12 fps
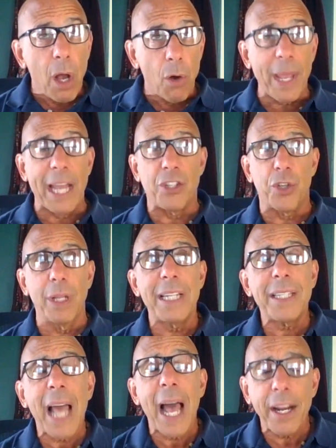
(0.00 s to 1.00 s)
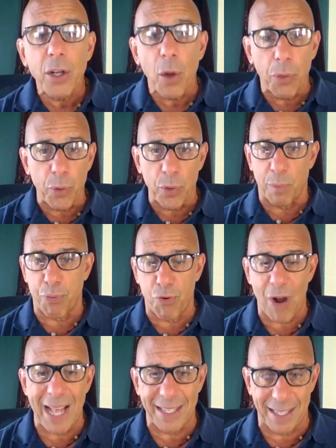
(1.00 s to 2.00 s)
Okay, so let's kind of go through the
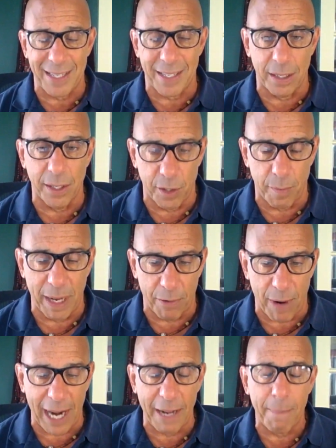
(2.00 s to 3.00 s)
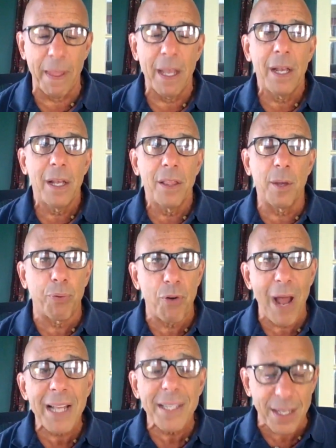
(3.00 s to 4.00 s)
process a little bit, right? The
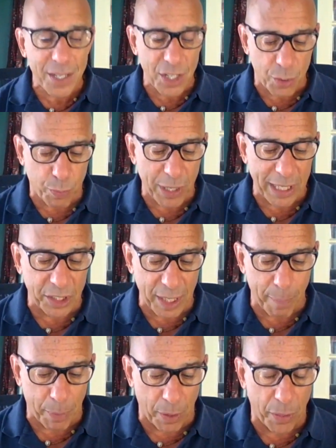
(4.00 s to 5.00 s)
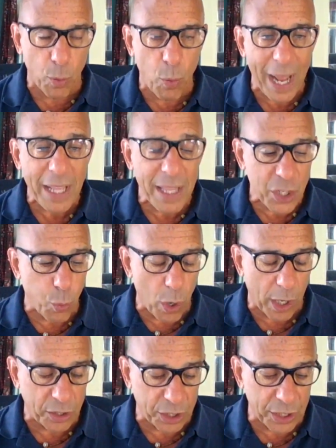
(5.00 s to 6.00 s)
process is pretty simple. The way this
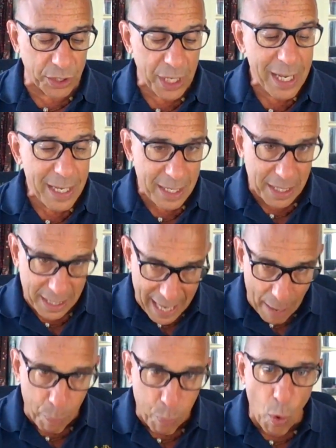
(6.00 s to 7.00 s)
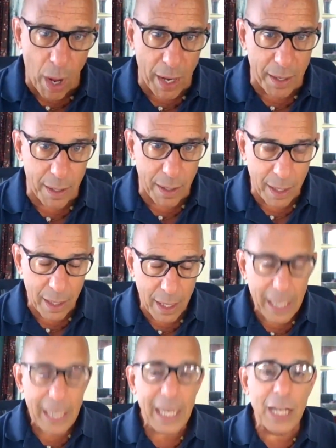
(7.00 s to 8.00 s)
works is step one
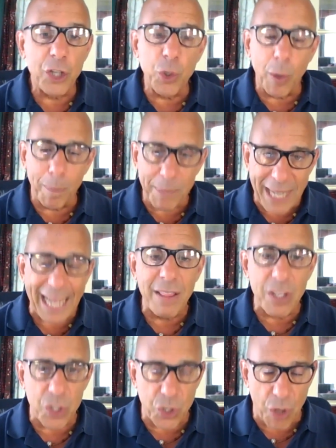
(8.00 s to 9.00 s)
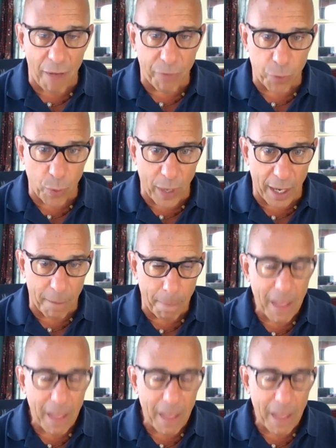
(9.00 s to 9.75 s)
is you obtain the software.